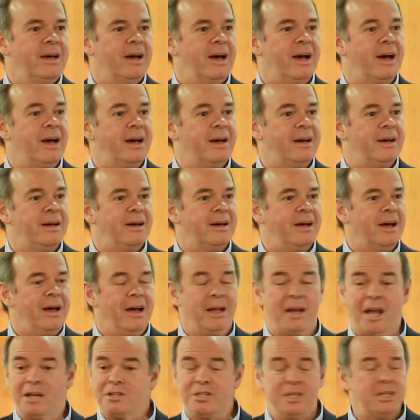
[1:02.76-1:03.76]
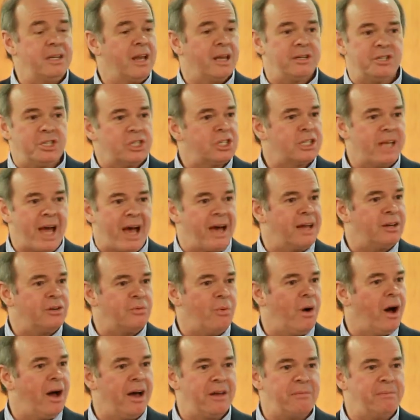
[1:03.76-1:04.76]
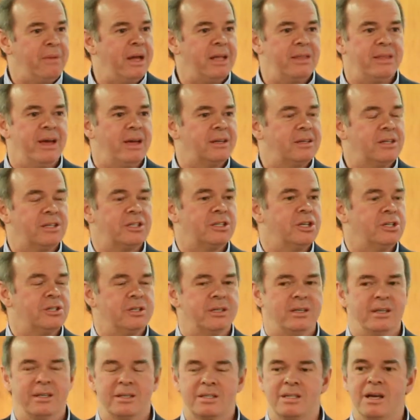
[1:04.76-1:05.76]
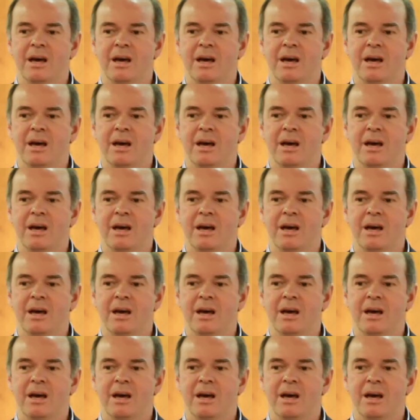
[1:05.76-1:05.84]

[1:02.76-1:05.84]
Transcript: Uh, and I didn't understand why I made that decision at the